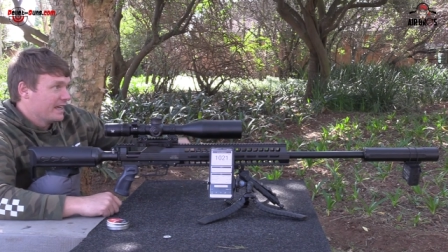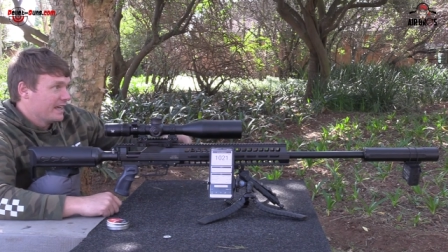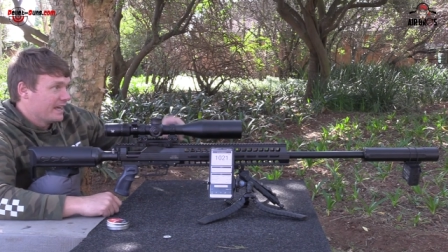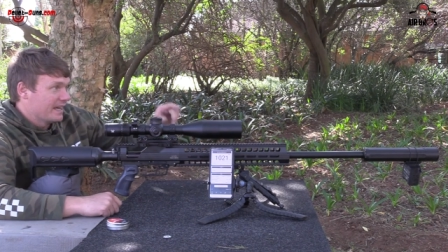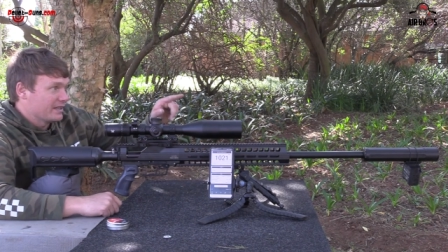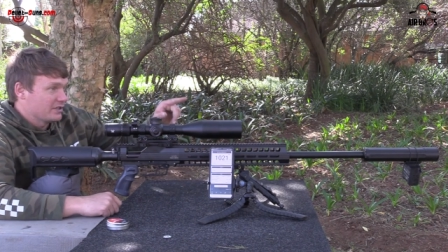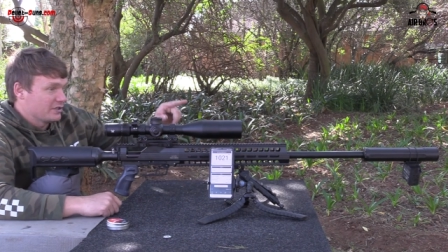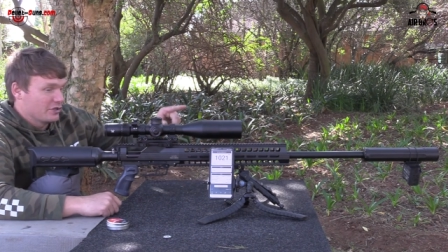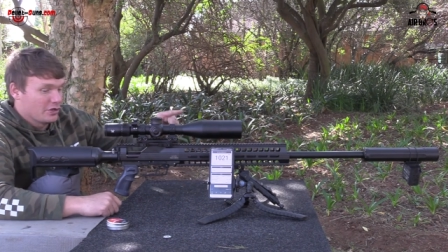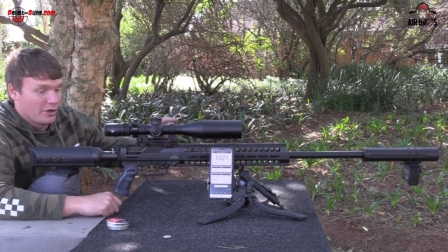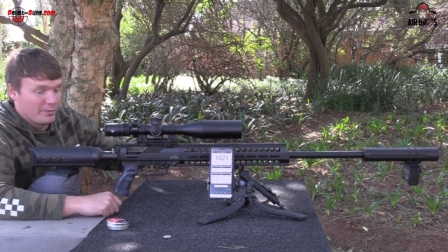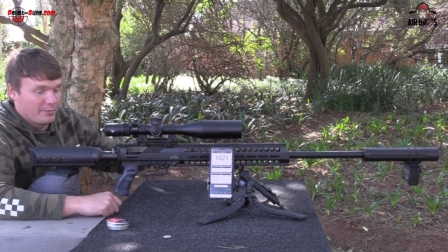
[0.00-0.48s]

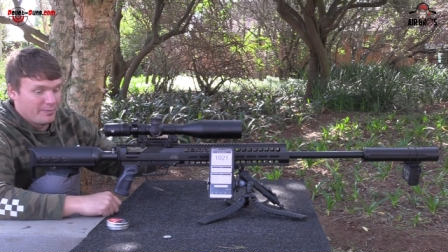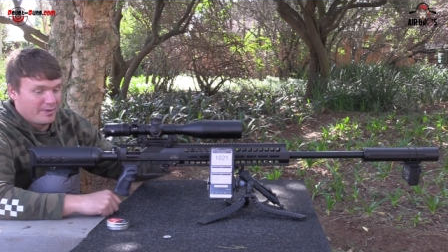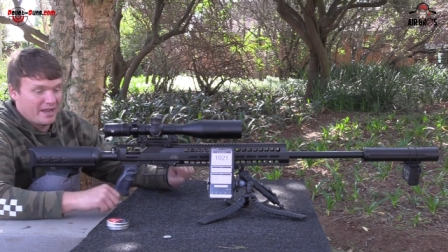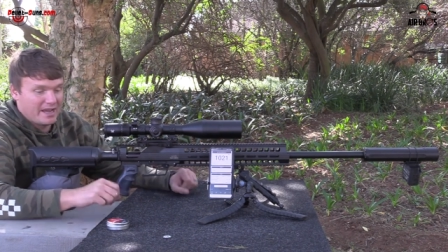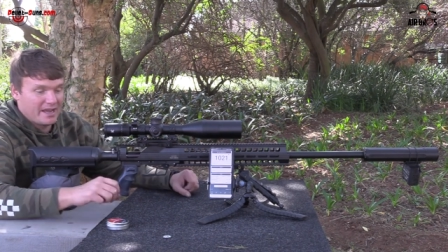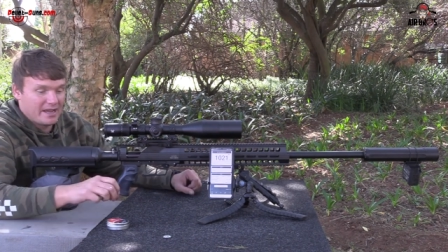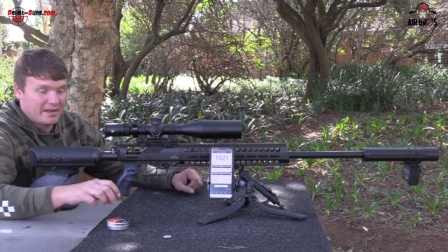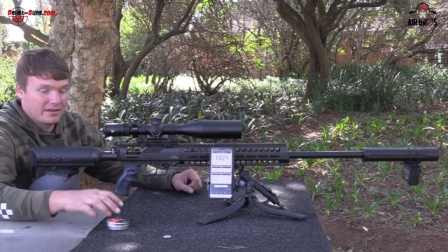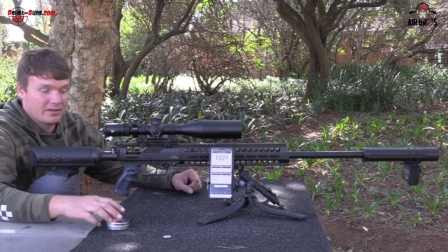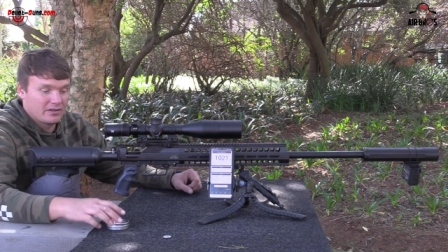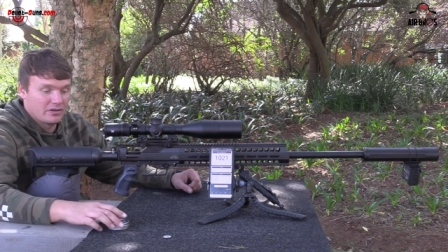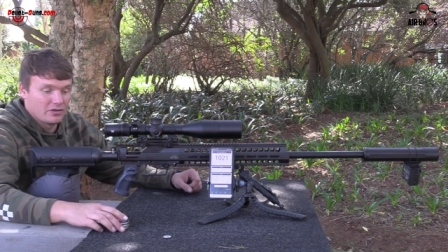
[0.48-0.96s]
that's not
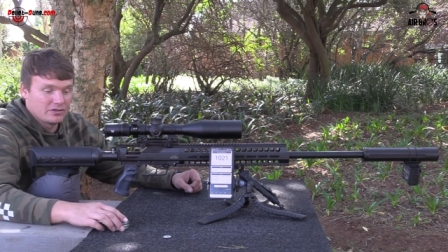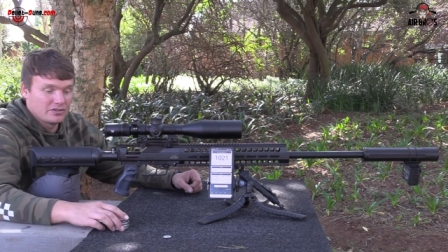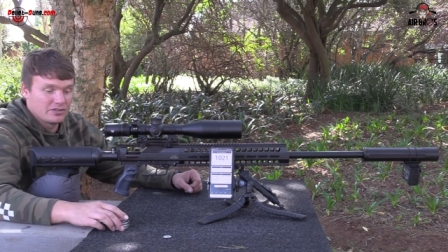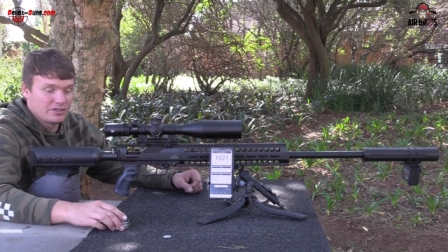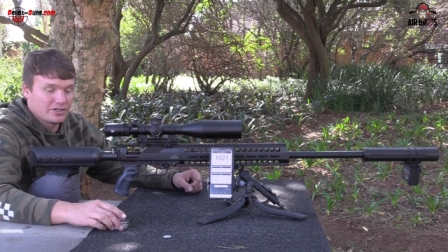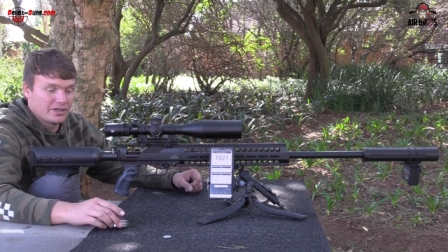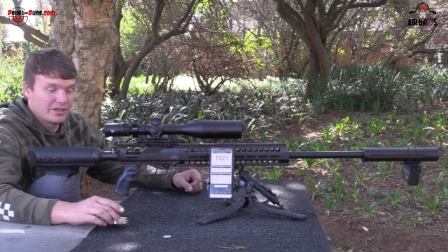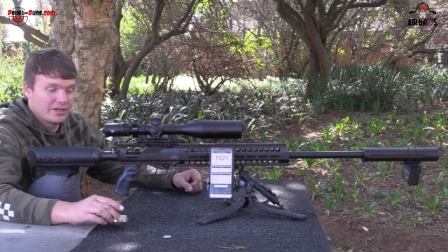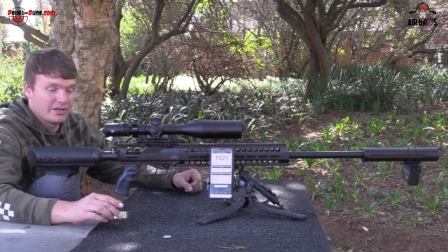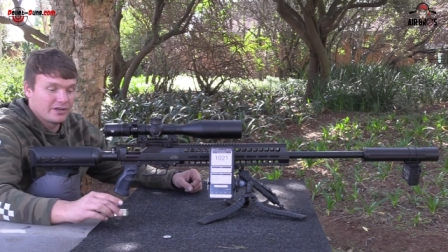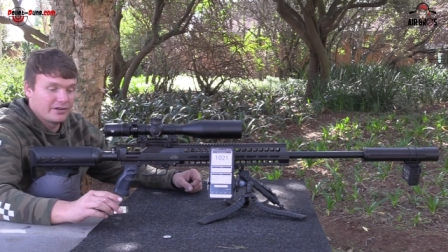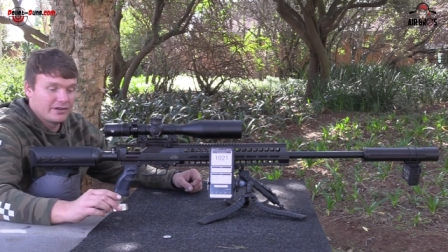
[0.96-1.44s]
bad
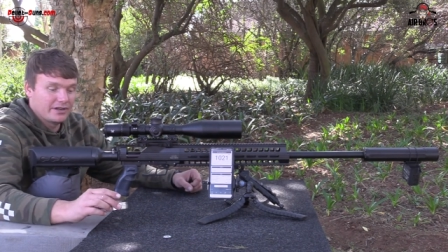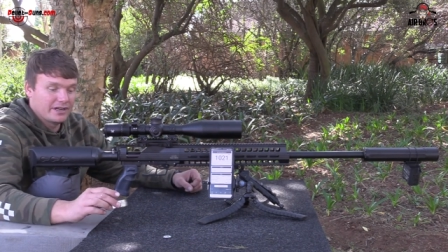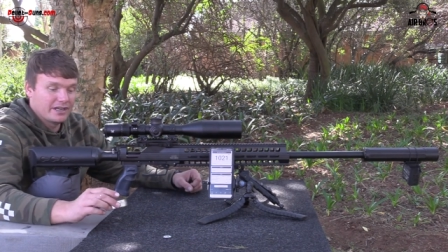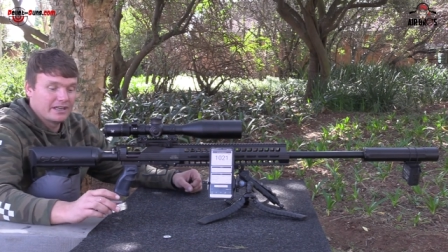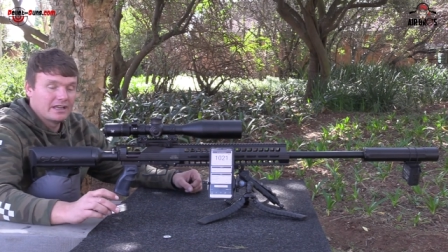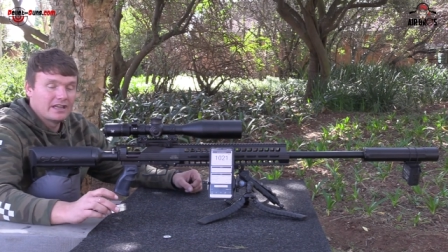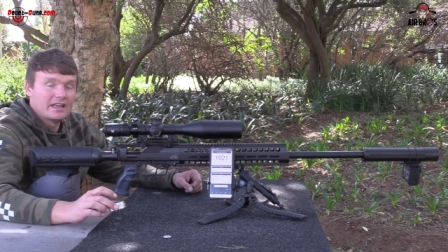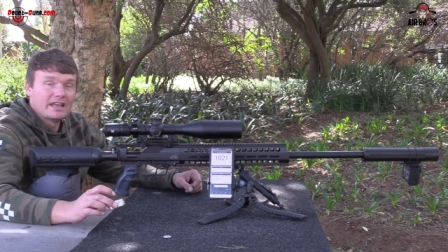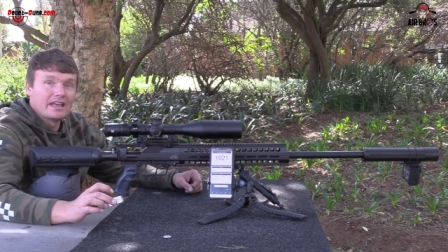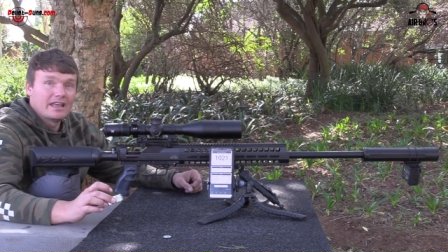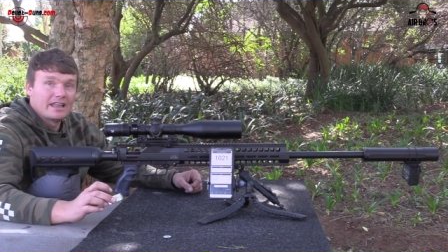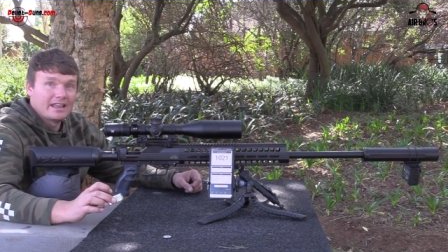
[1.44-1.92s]

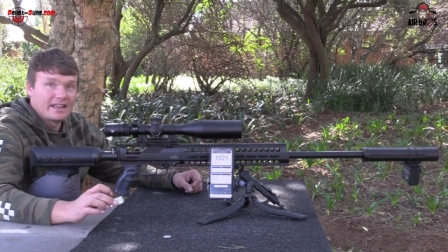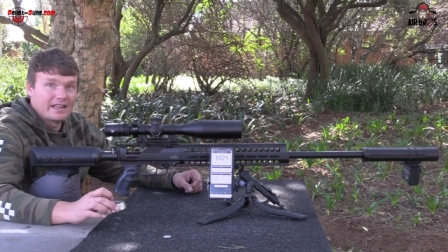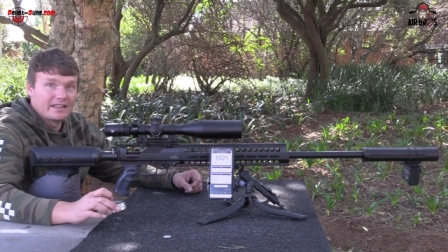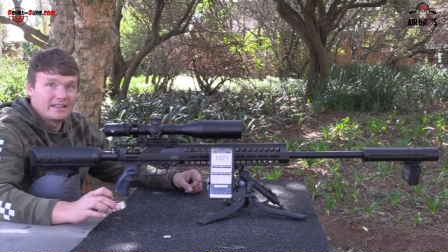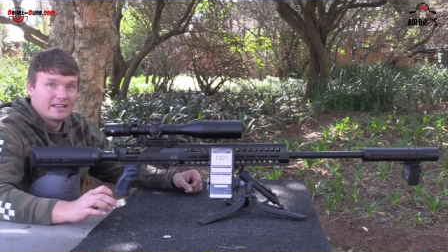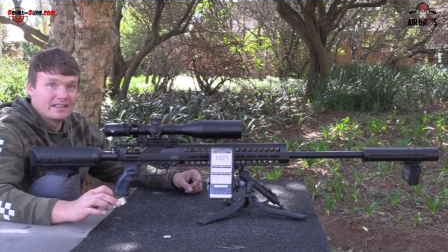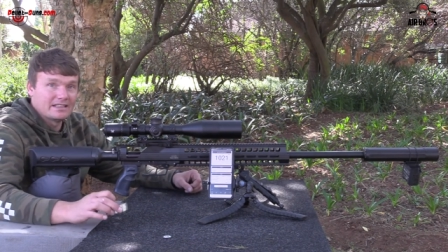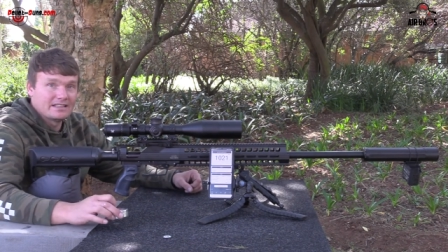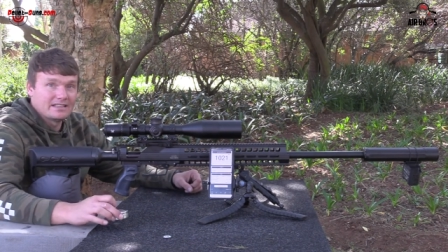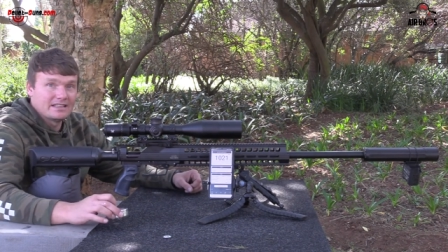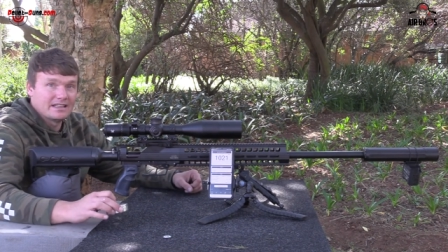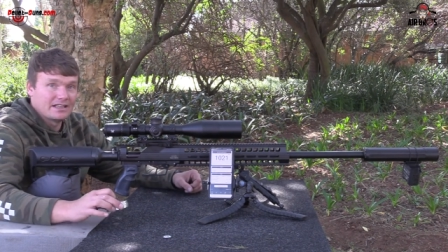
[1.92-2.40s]
considering that this